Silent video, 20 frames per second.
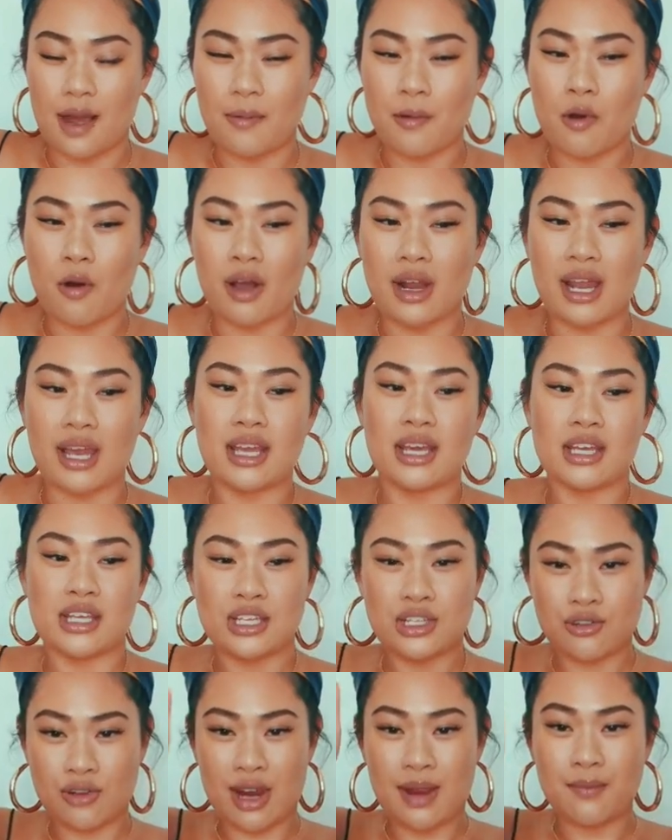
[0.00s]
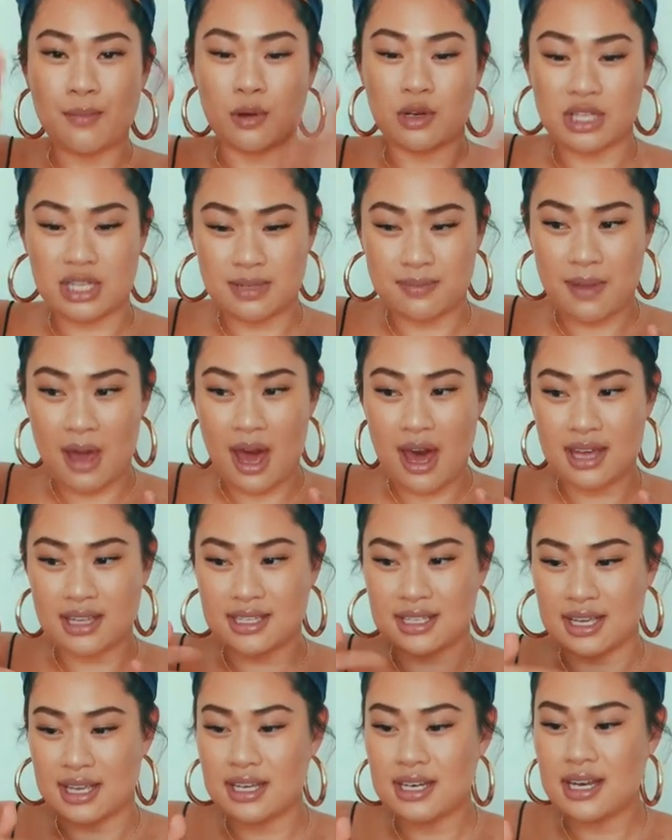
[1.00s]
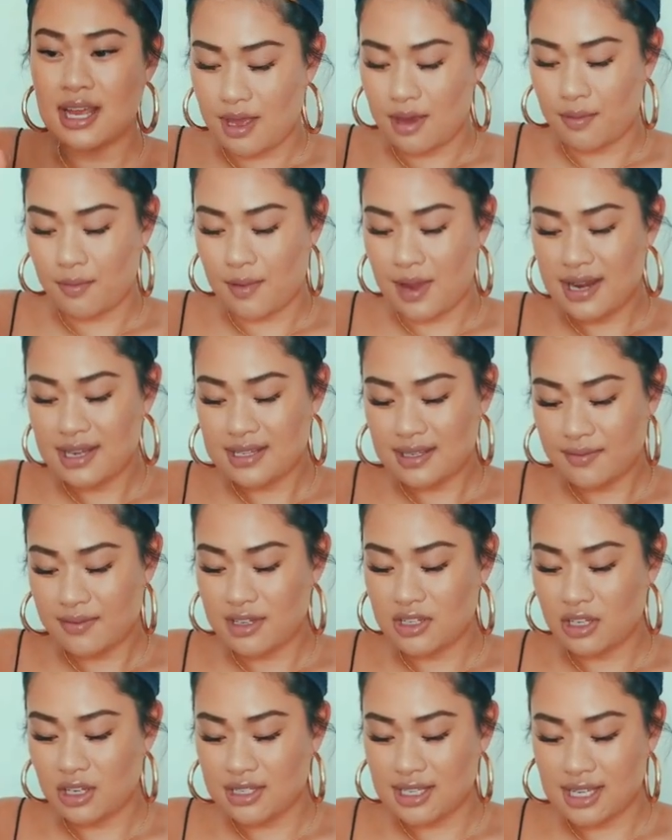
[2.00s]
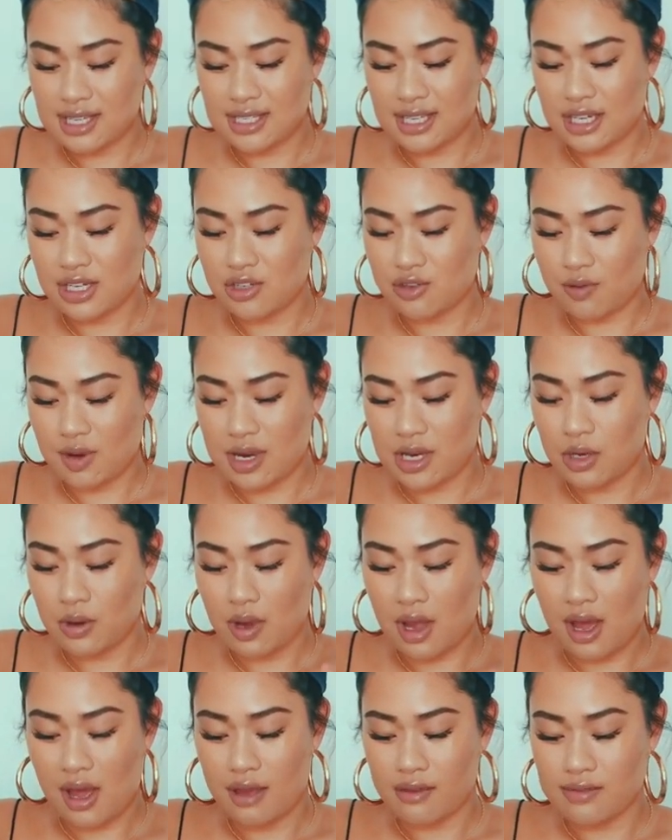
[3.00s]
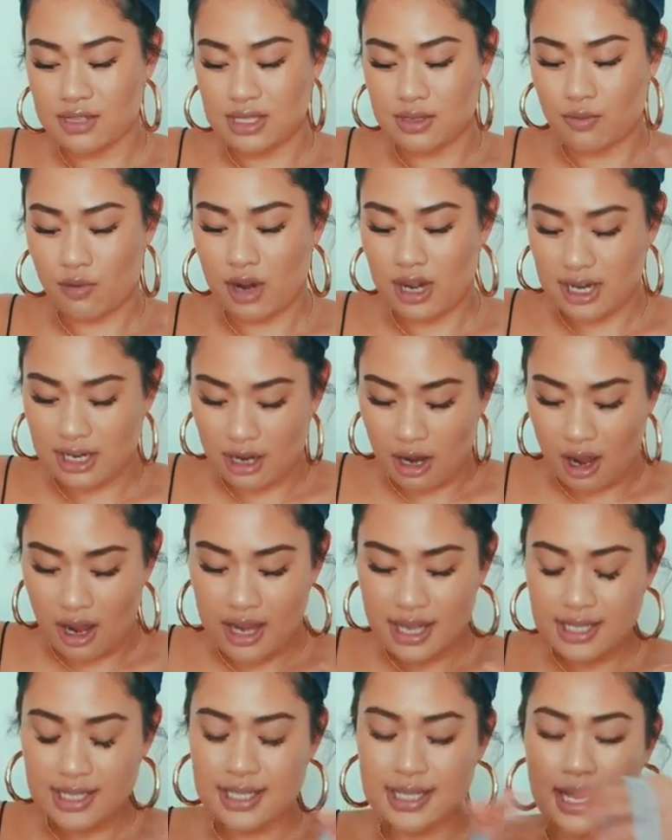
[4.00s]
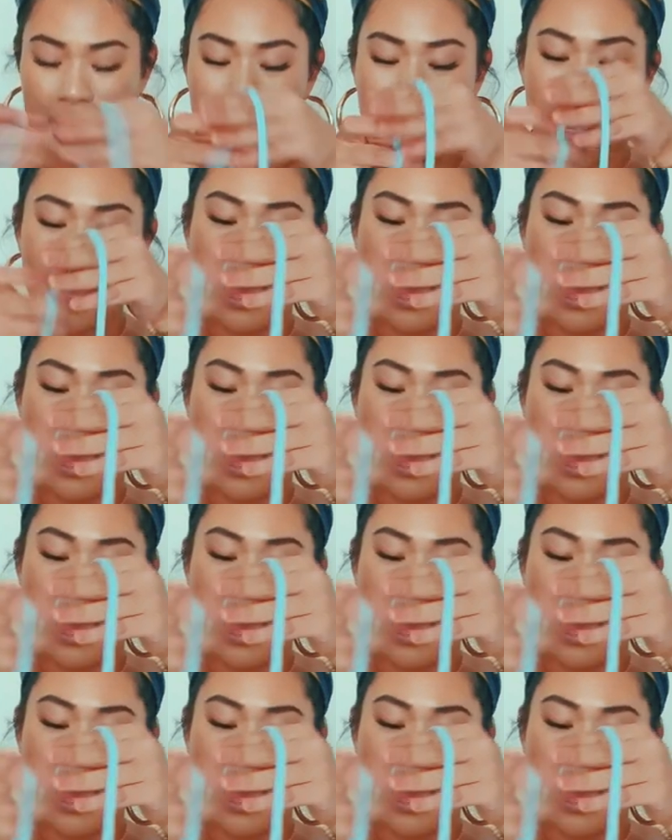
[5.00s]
I'm quite like a straight bodied person. When something does accentuate your curves, it's really nice.